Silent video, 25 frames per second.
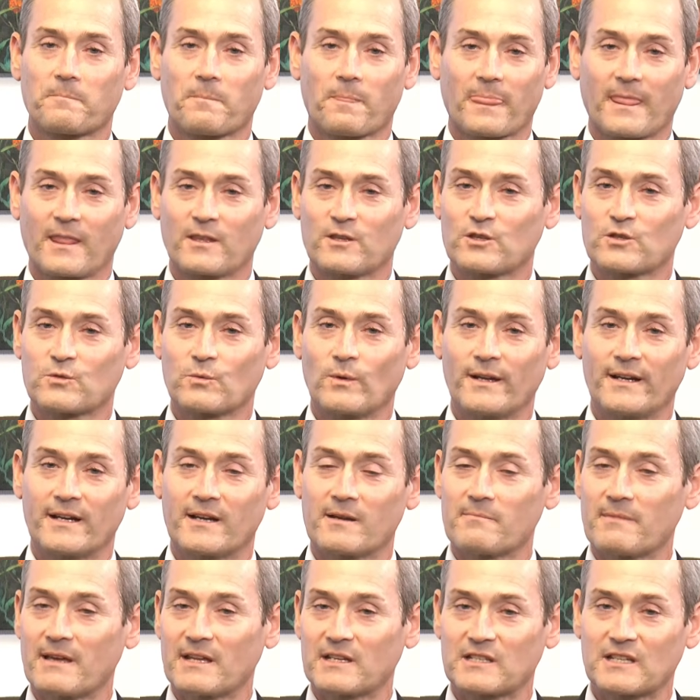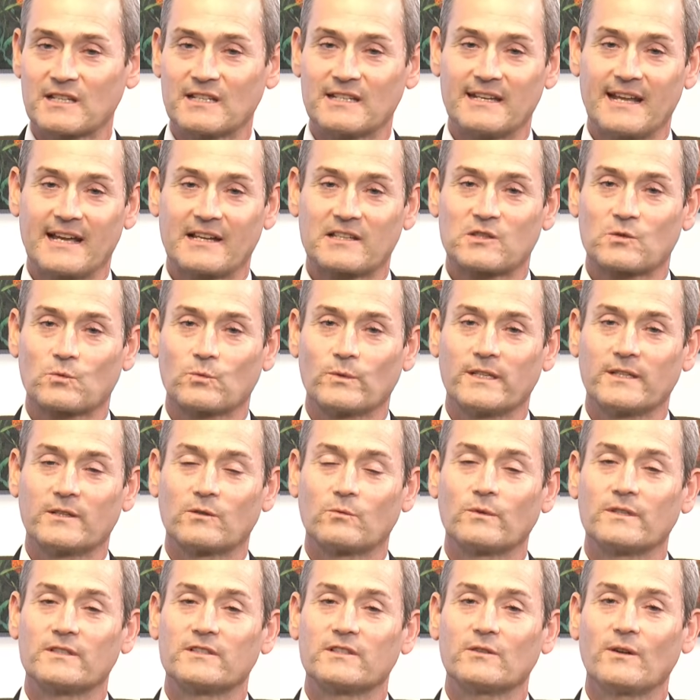just wanted to mention next week
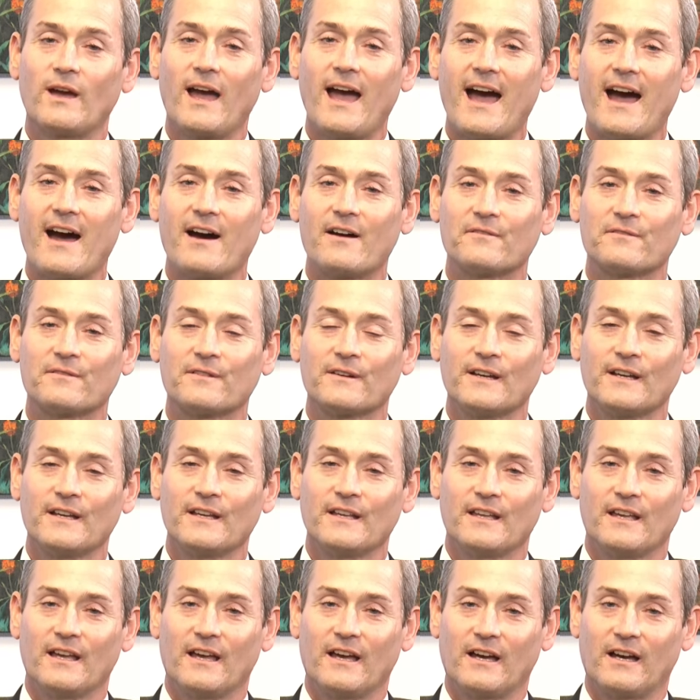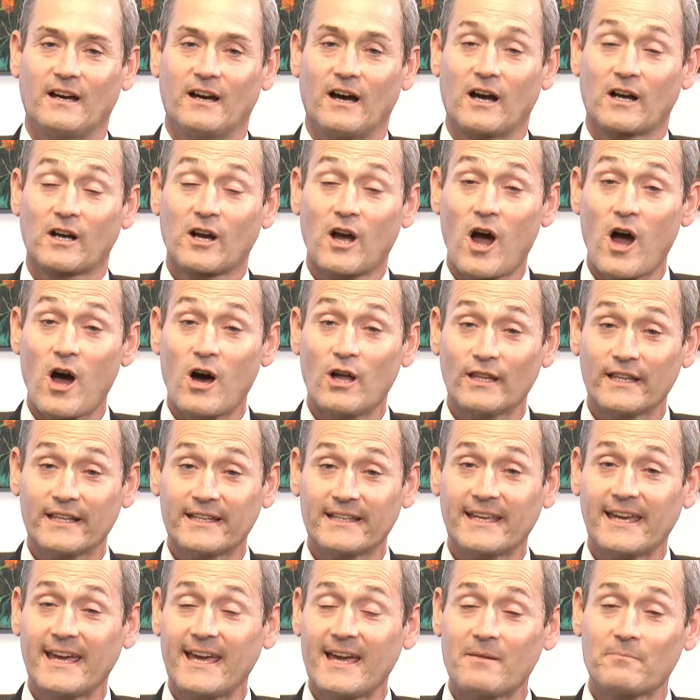we do have a calling
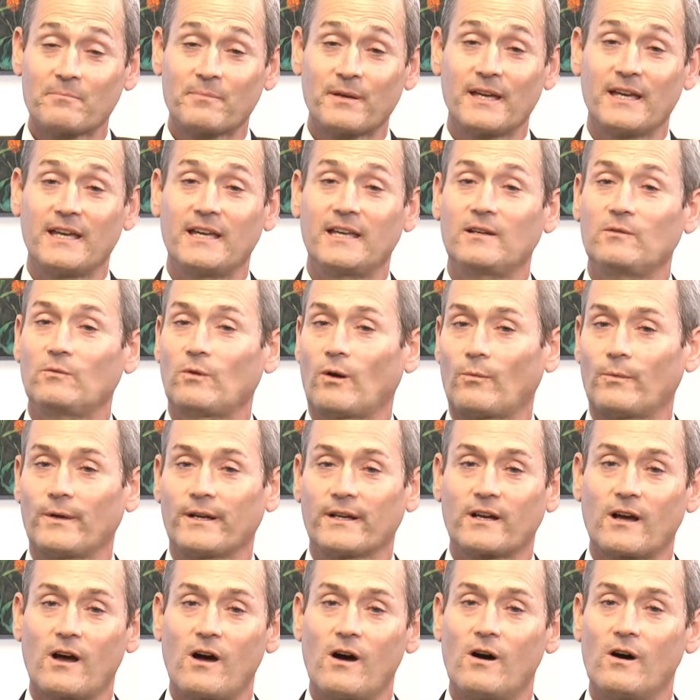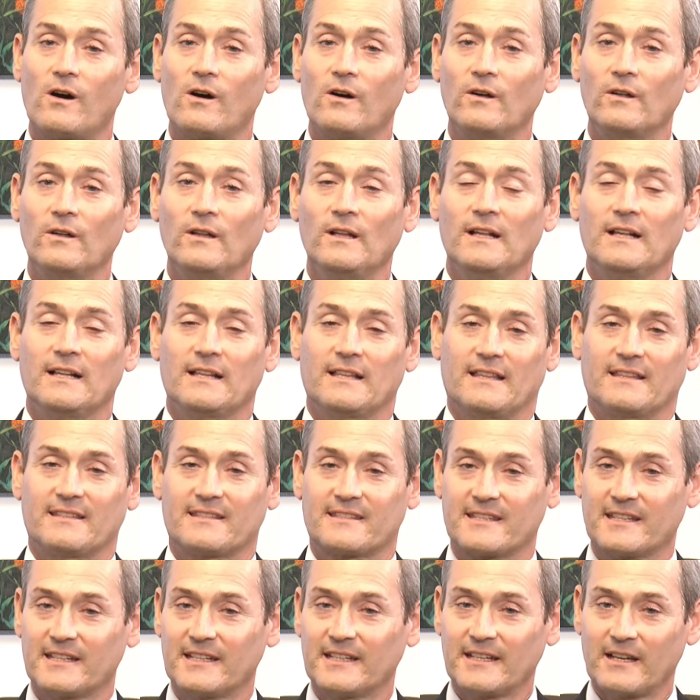campaign where we call
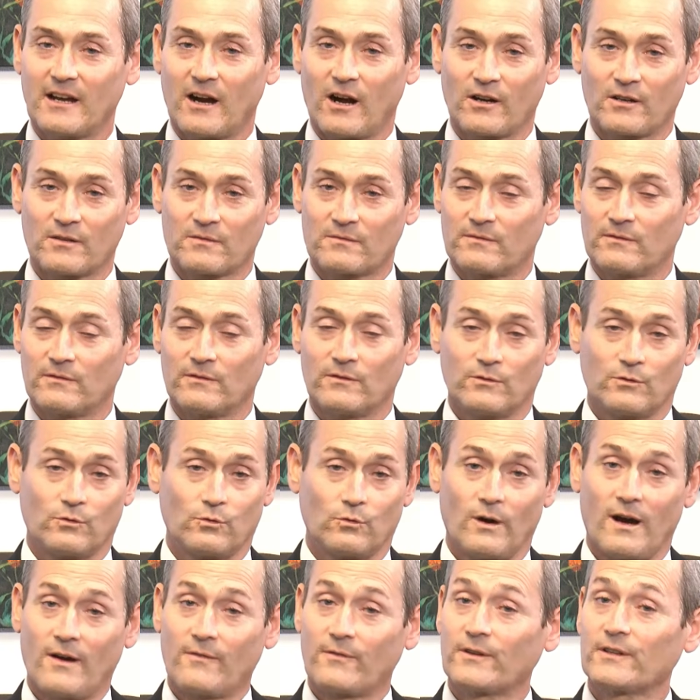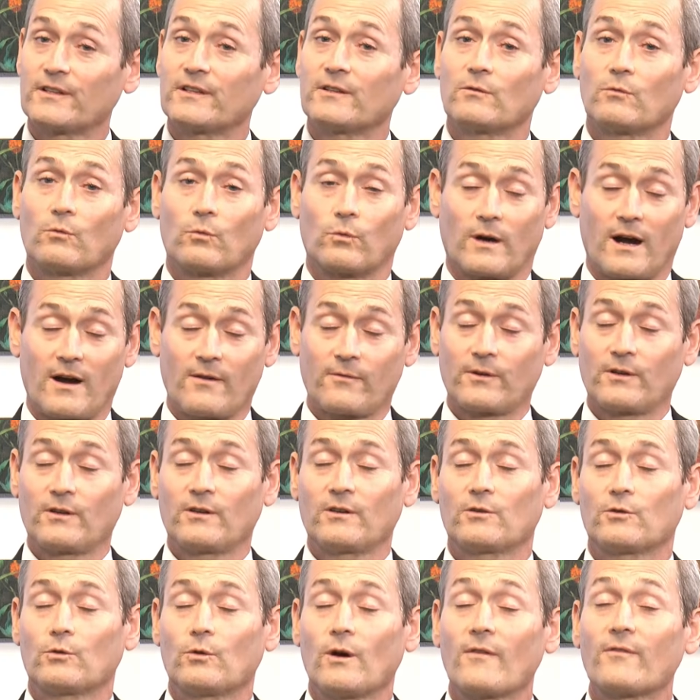city or whoever
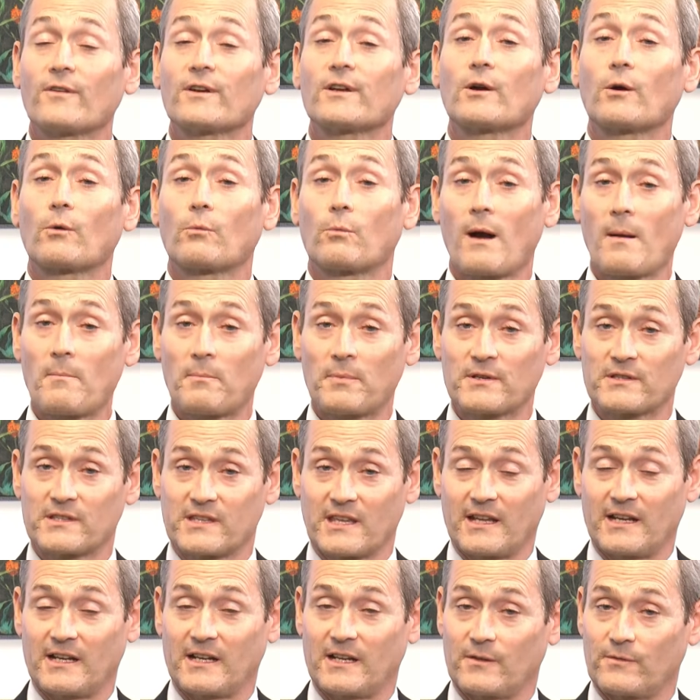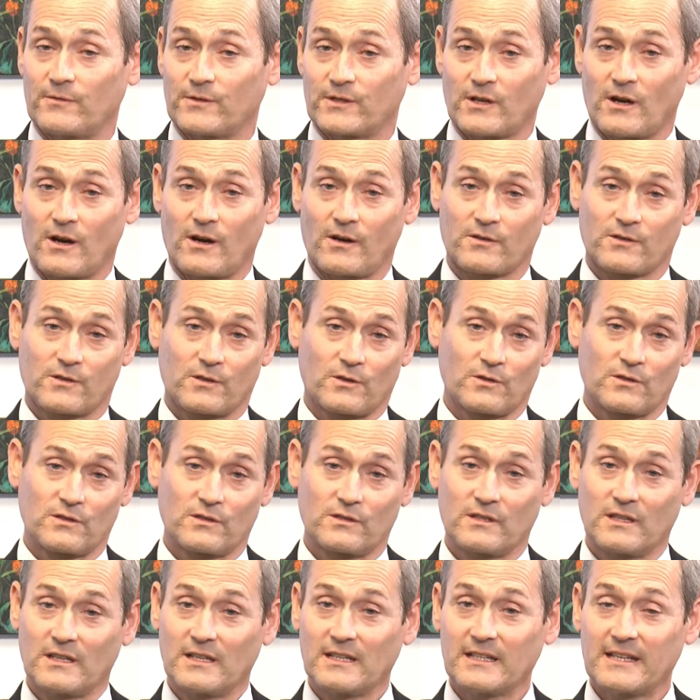your representatives are. So
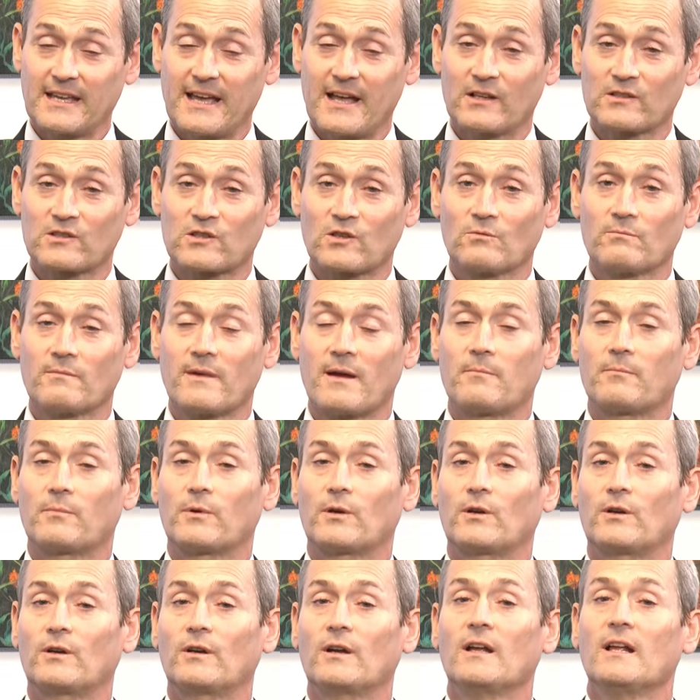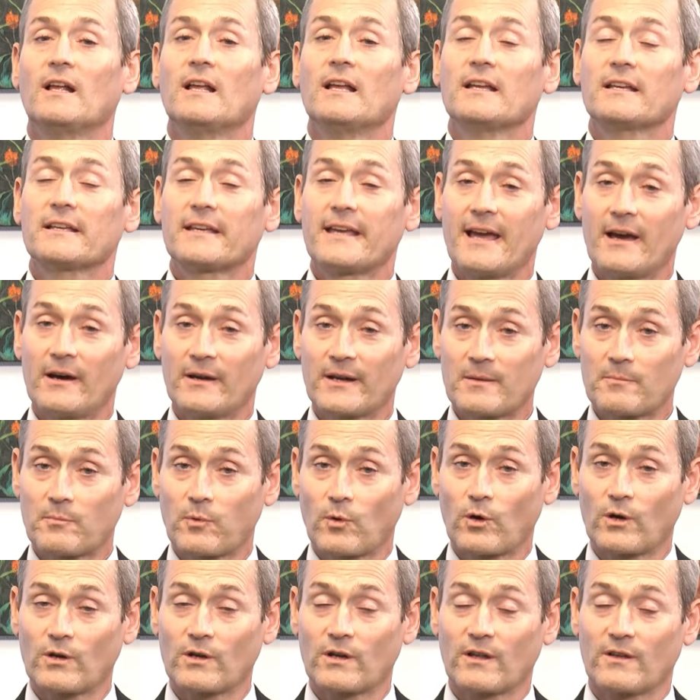city council member, county
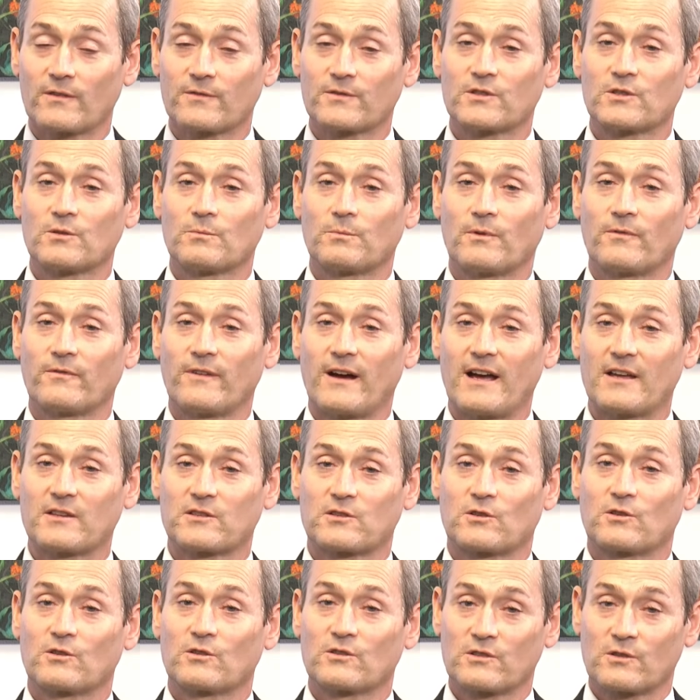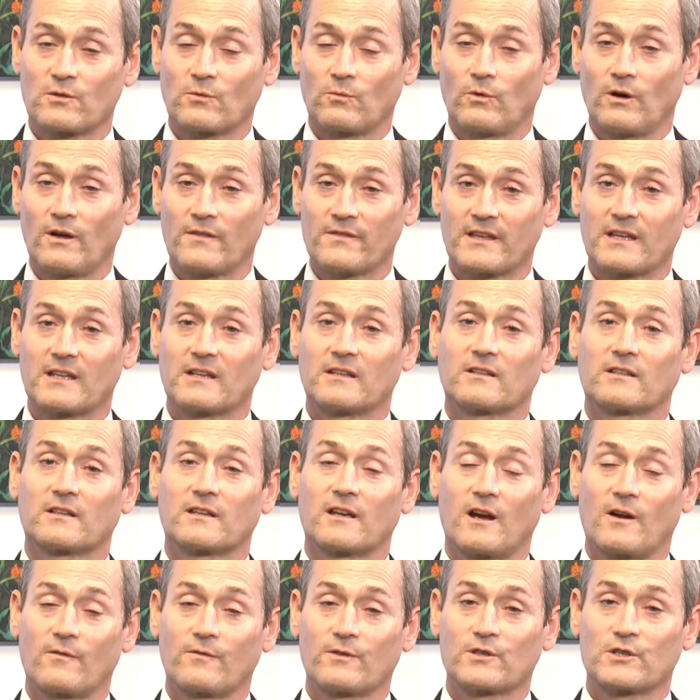board of supervisors, the one that
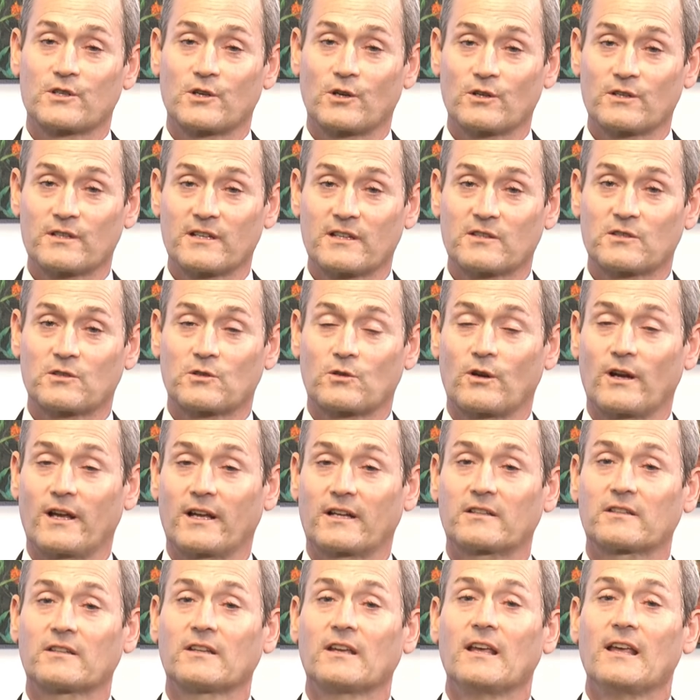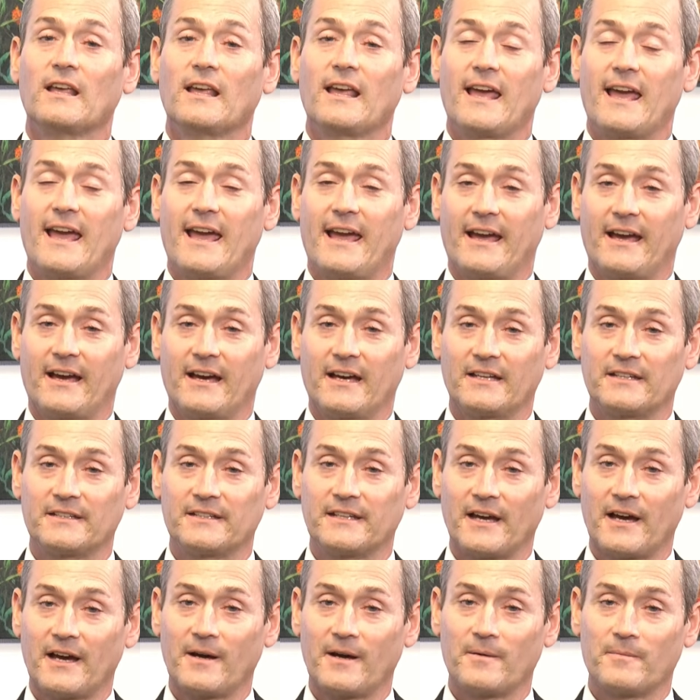covers your district, and
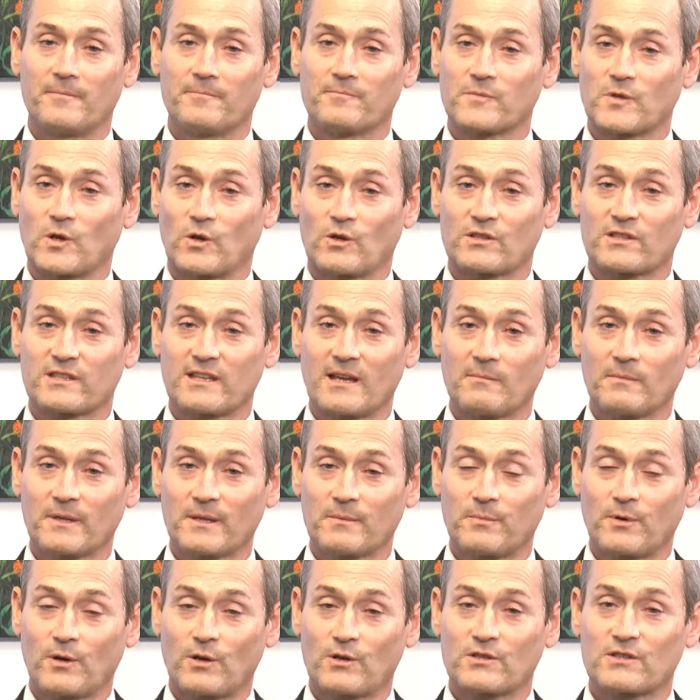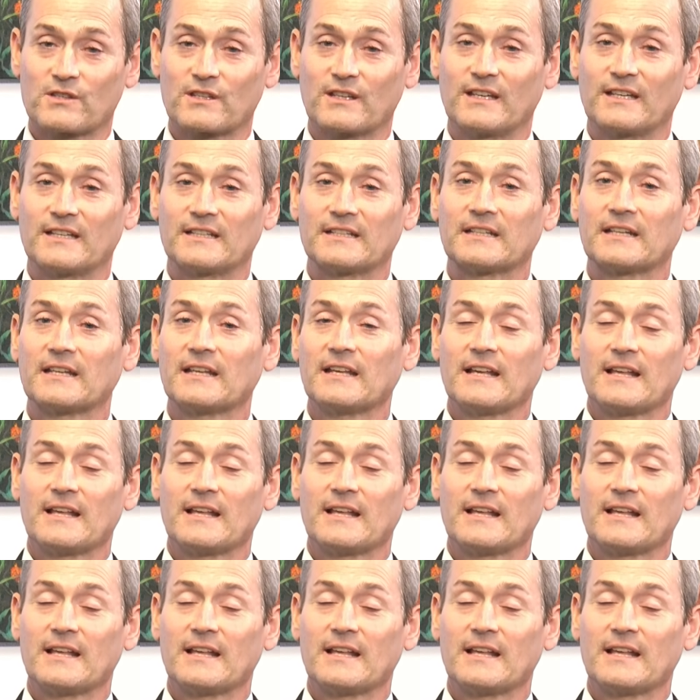your assembly person.